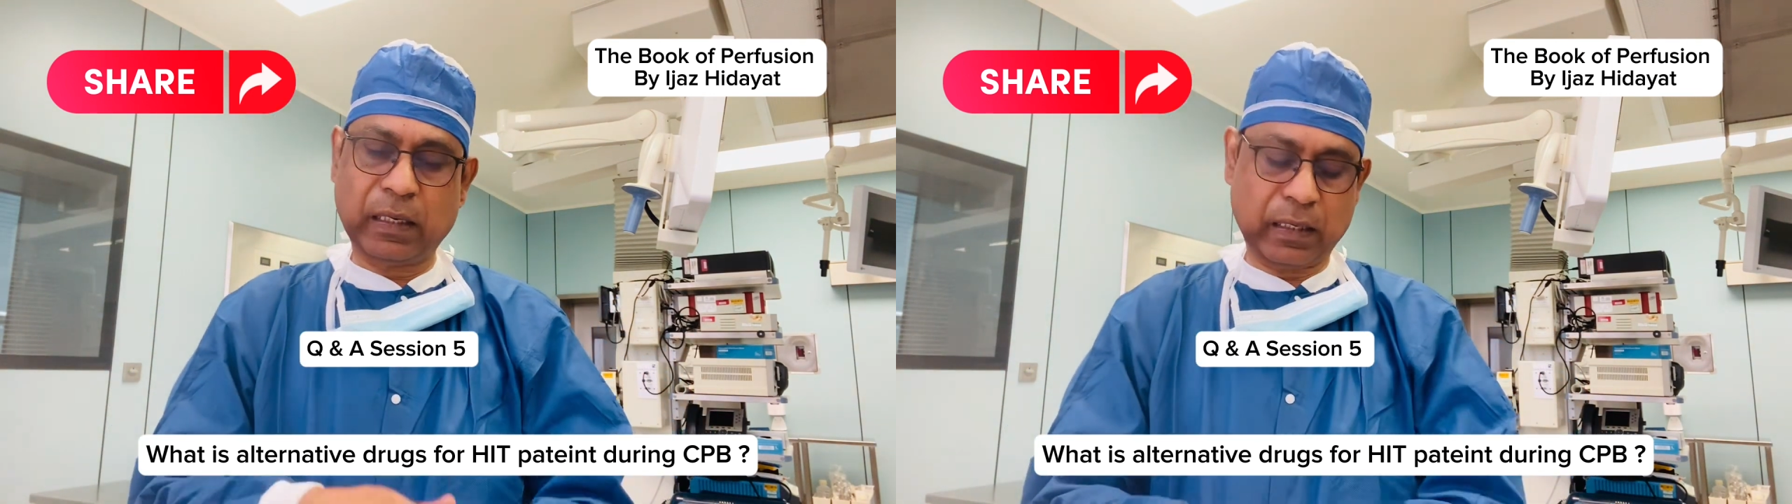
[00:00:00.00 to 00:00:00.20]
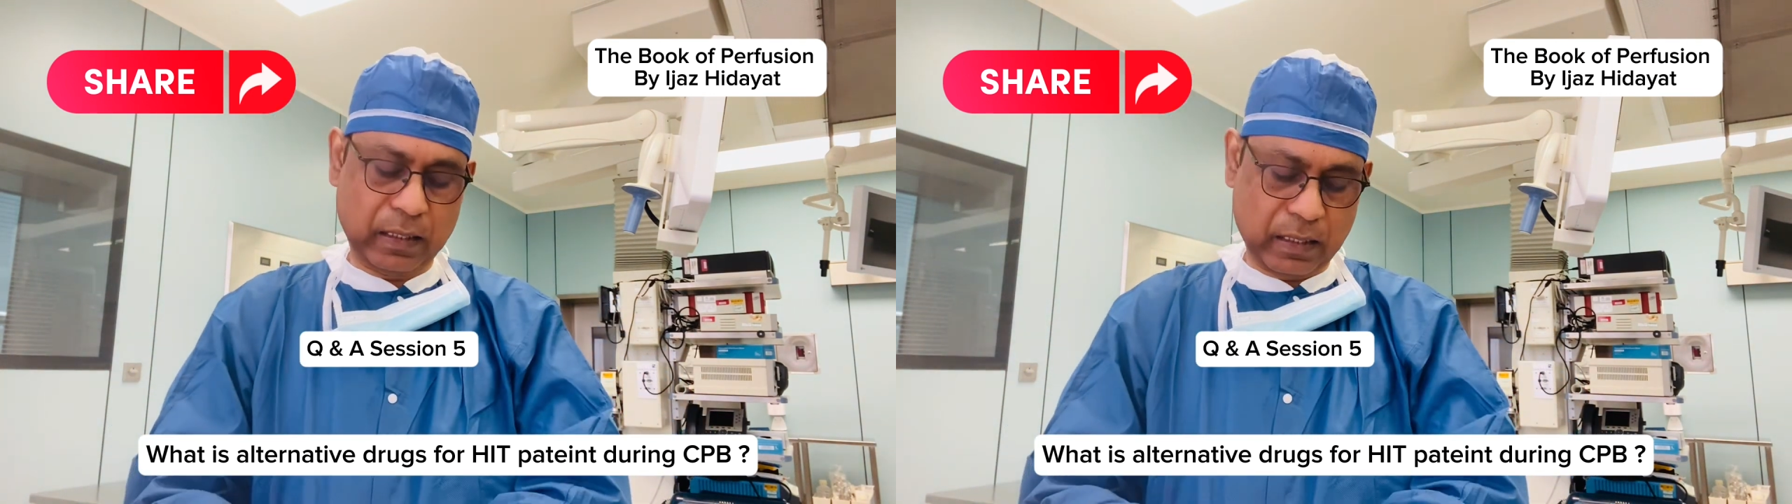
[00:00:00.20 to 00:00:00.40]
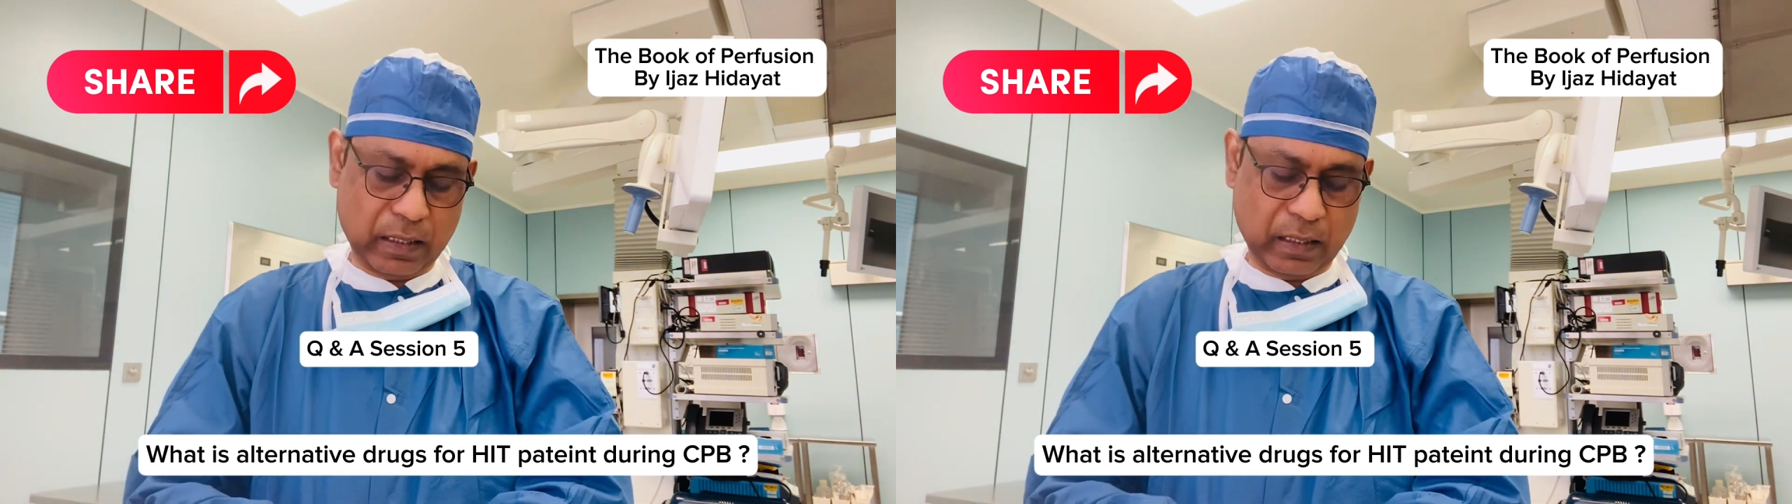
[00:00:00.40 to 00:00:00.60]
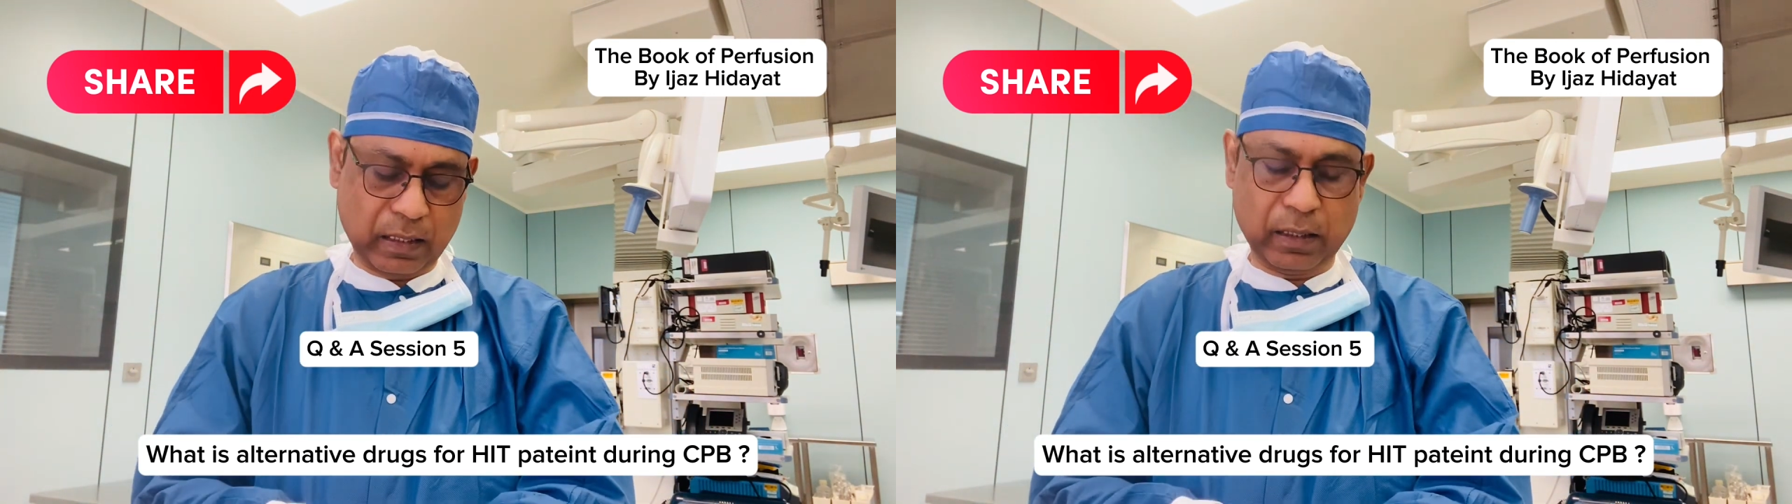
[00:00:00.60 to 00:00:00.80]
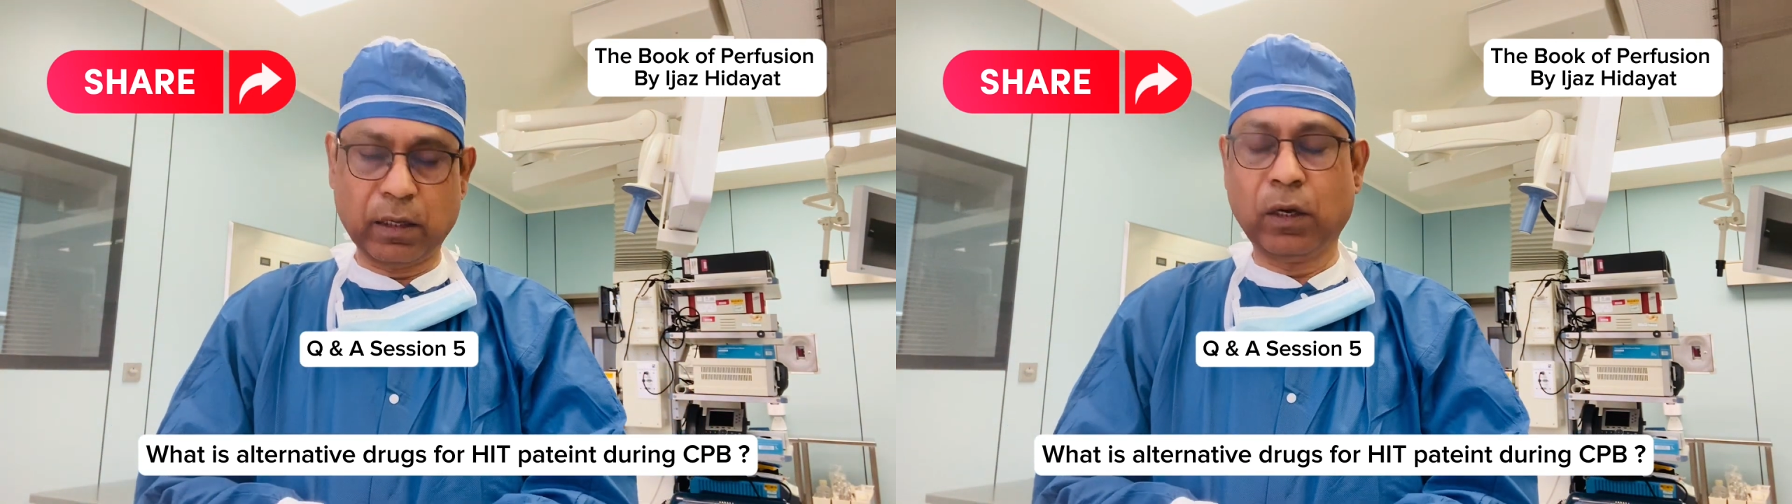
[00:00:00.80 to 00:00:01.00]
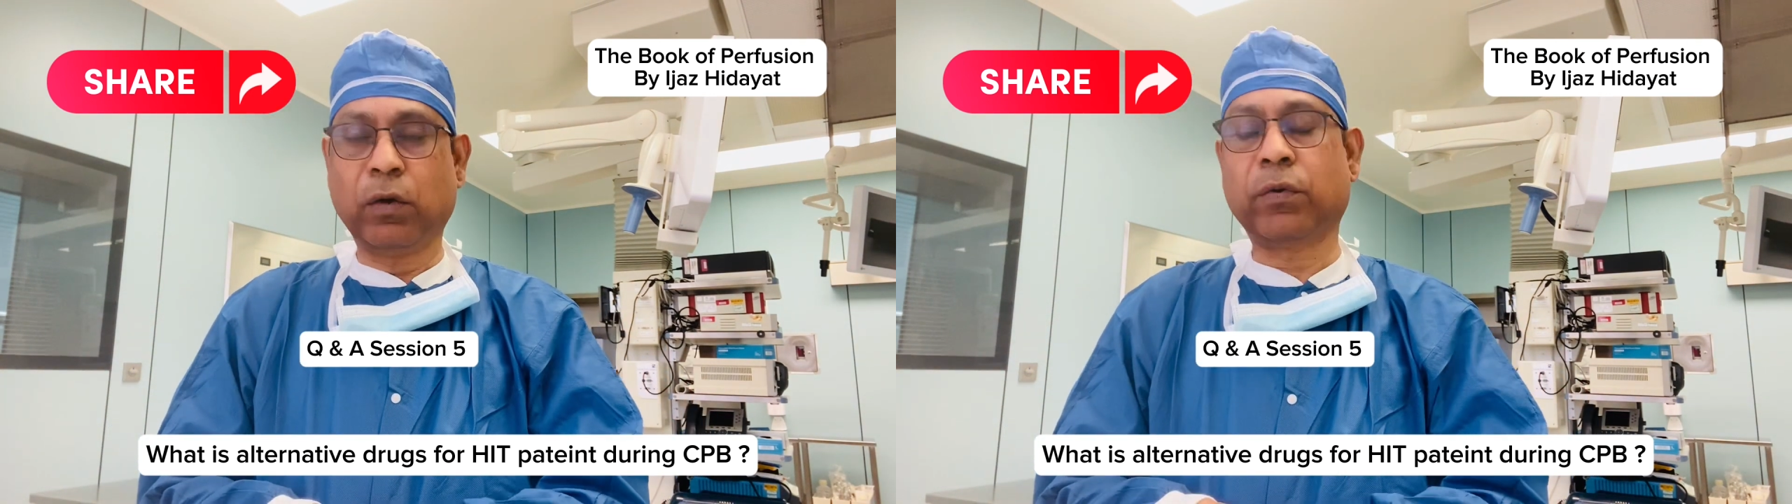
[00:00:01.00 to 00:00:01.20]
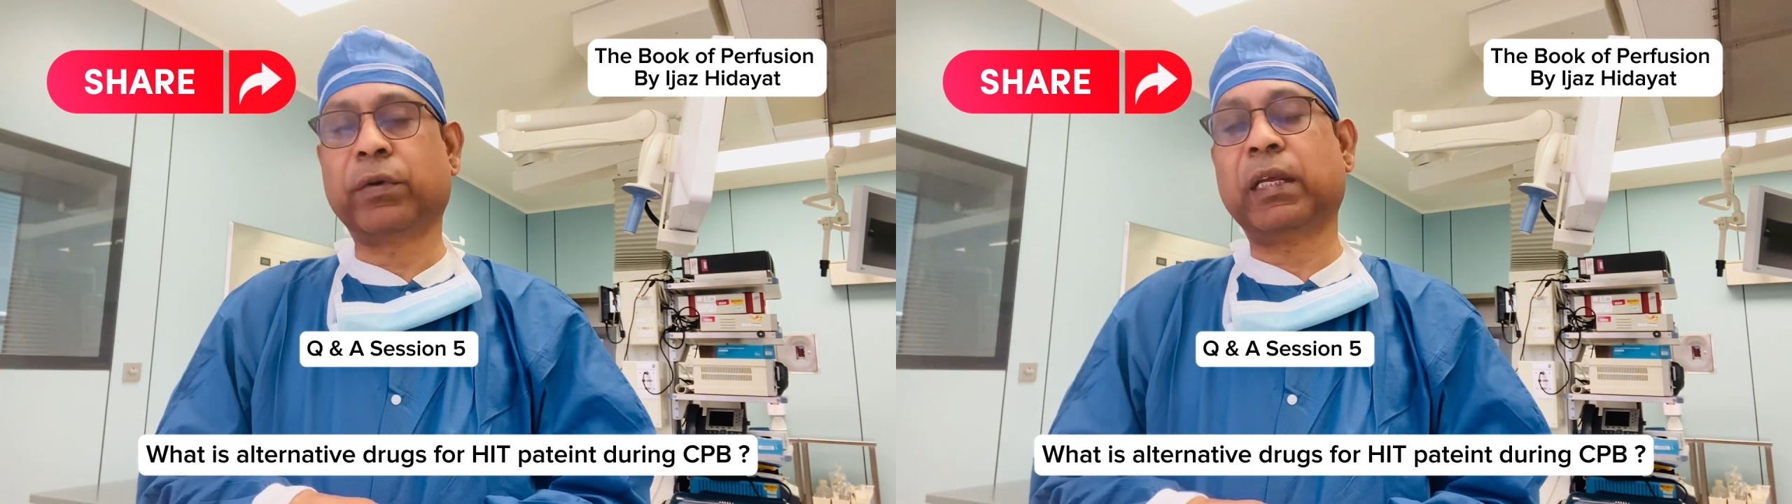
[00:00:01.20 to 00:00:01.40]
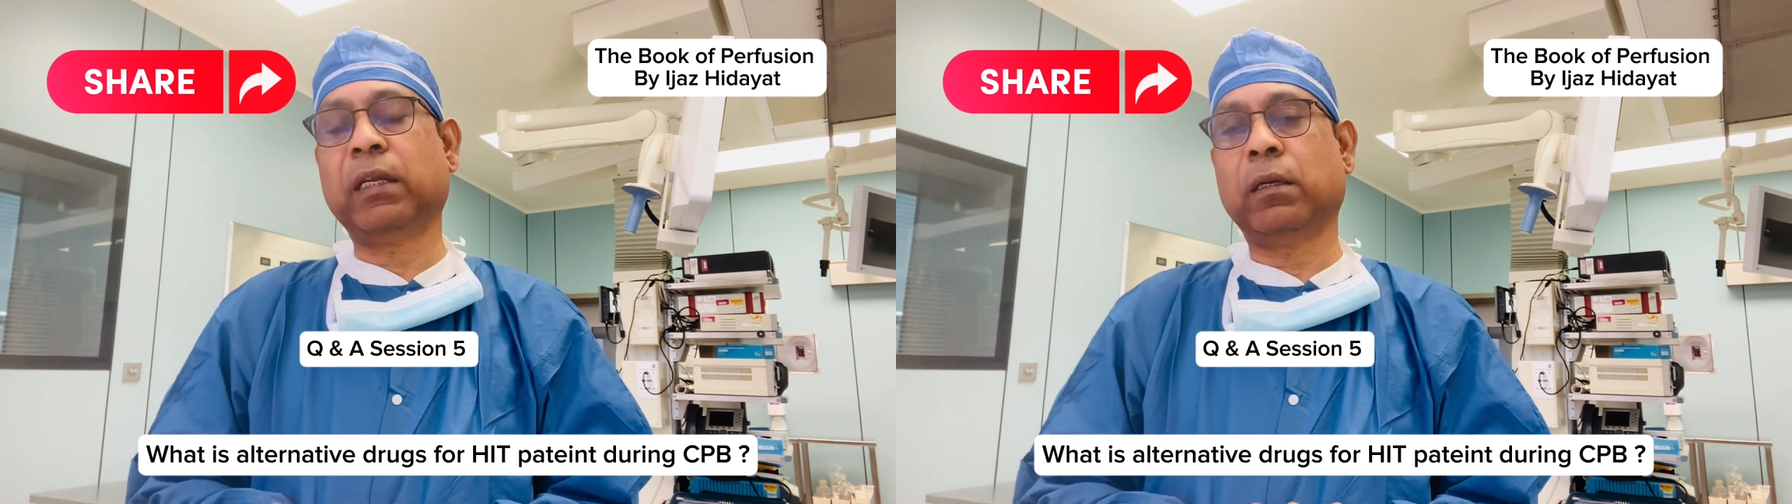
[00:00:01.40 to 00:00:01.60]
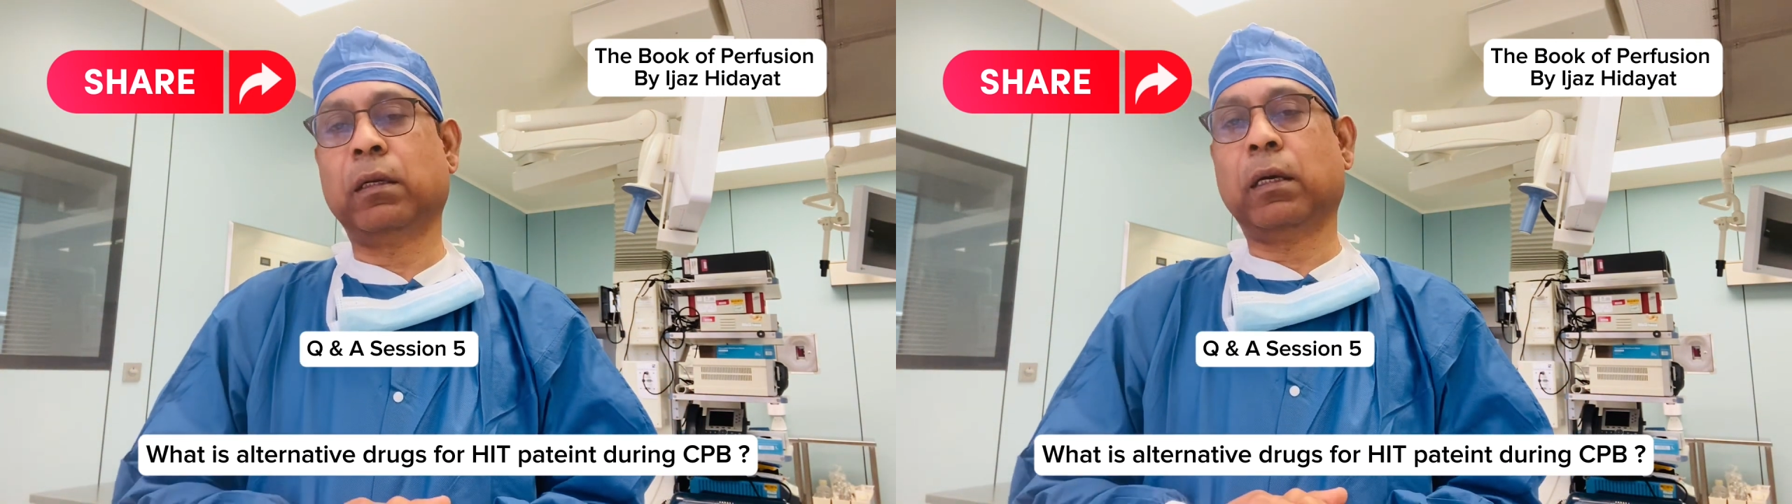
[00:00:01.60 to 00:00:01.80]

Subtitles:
a routine